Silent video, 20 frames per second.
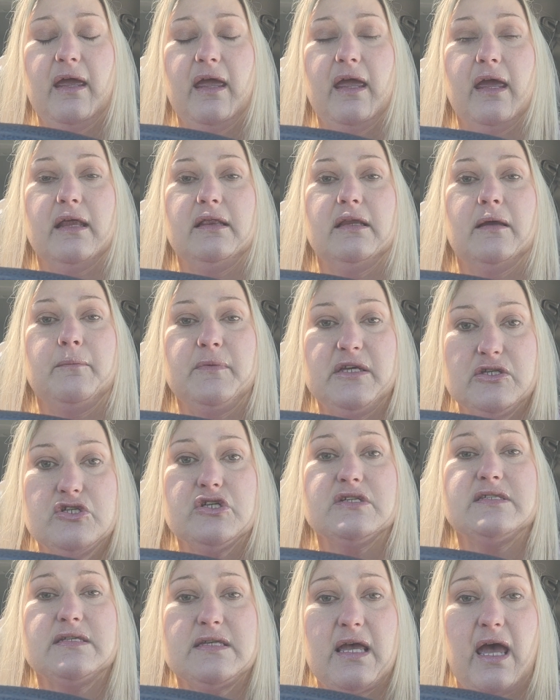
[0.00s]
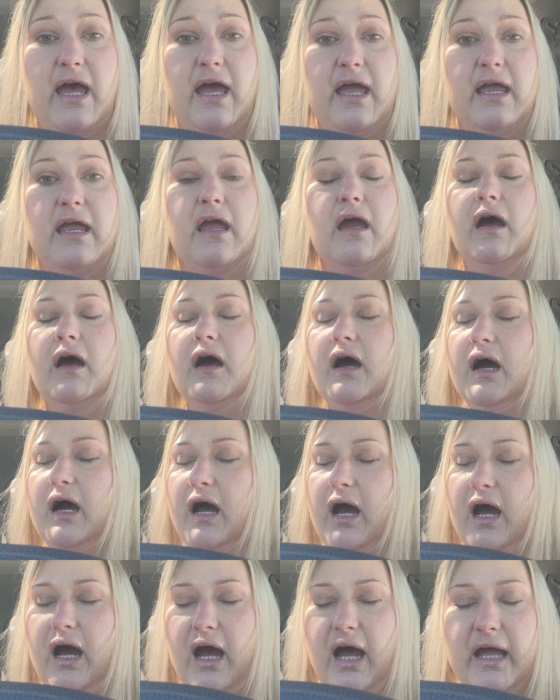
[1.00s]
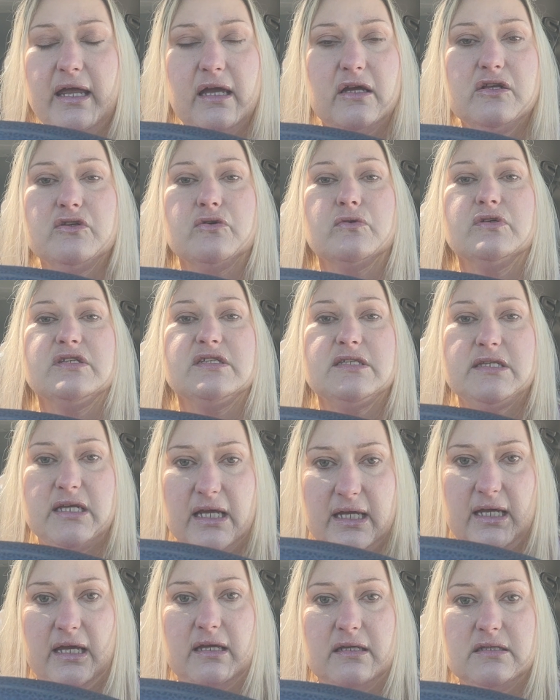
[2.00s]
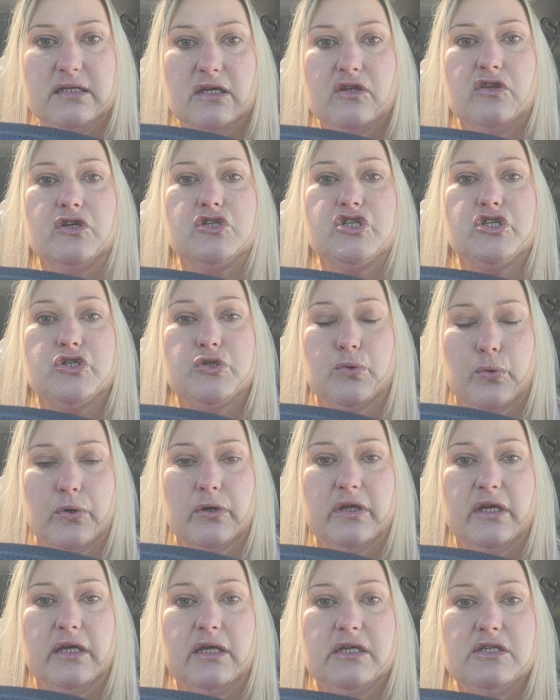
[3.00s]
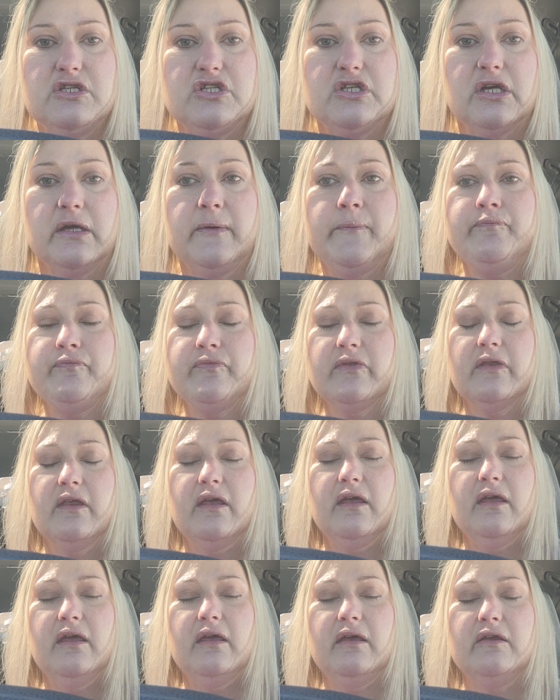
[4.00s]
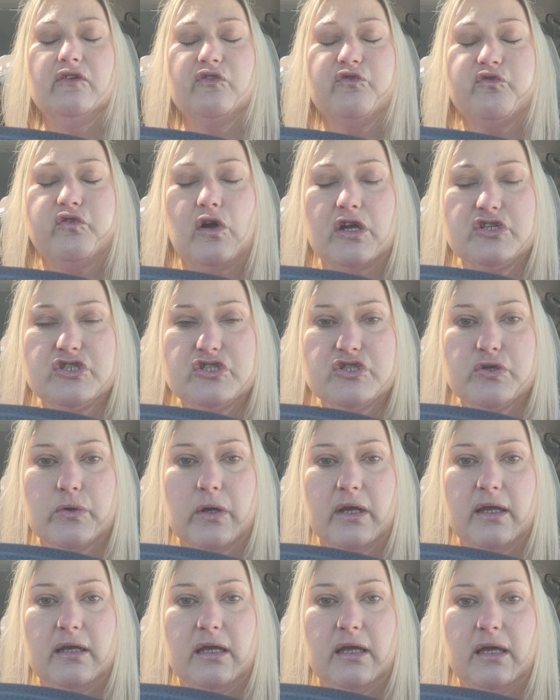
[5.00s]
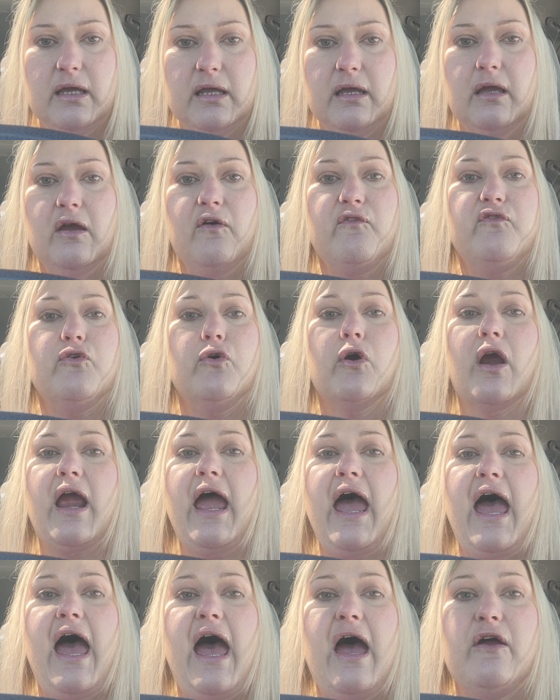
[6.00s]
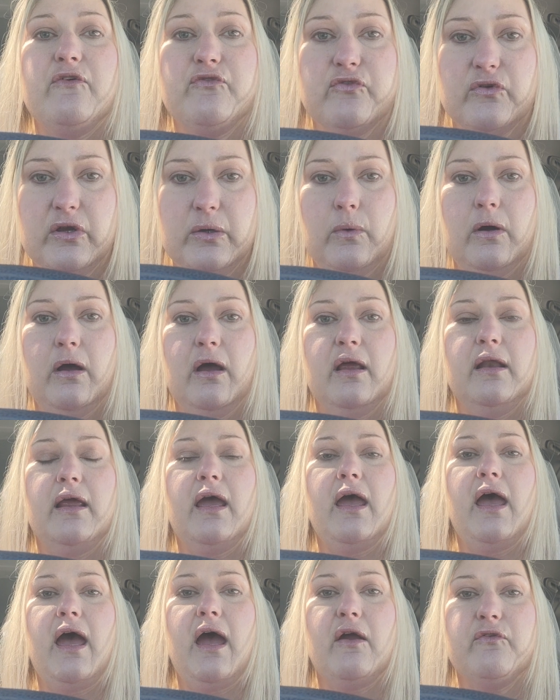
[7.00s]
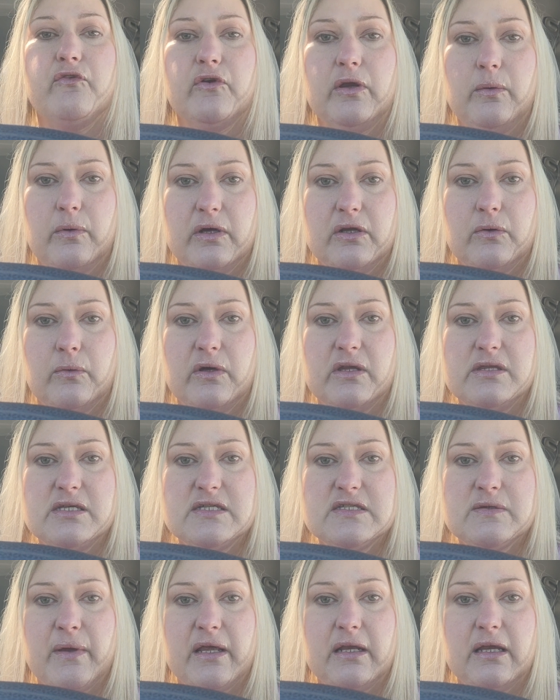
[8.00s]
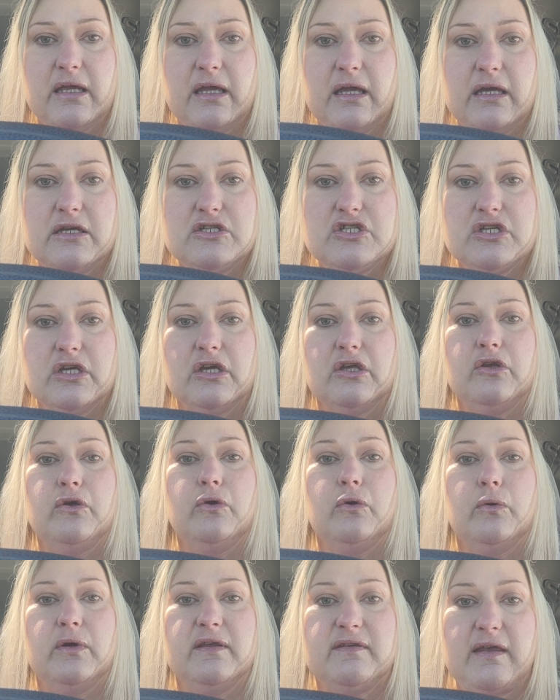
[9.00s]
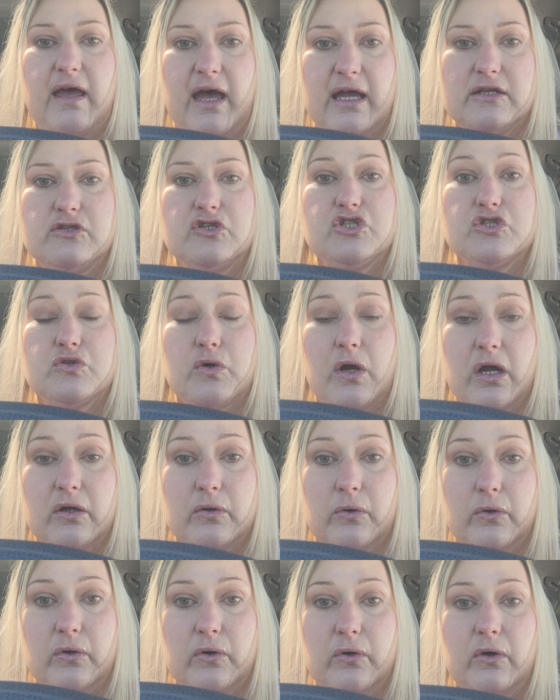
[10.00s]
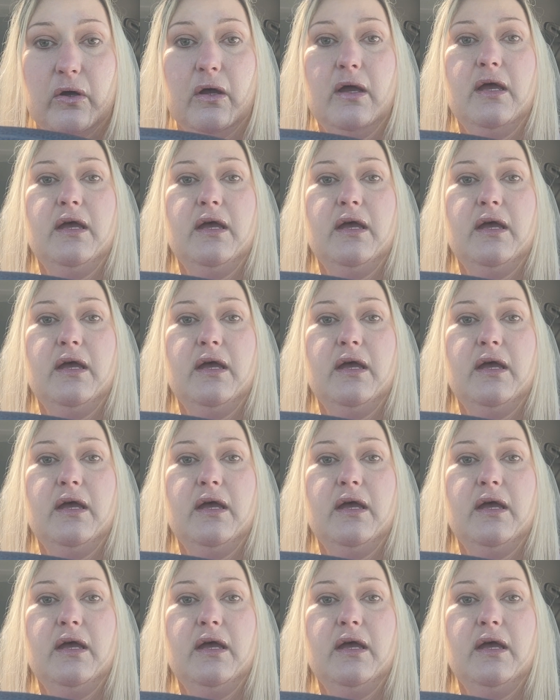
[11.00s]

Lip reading: And let me just say, I understand the shortage is frustrating for everyone on this medication who has had to struggle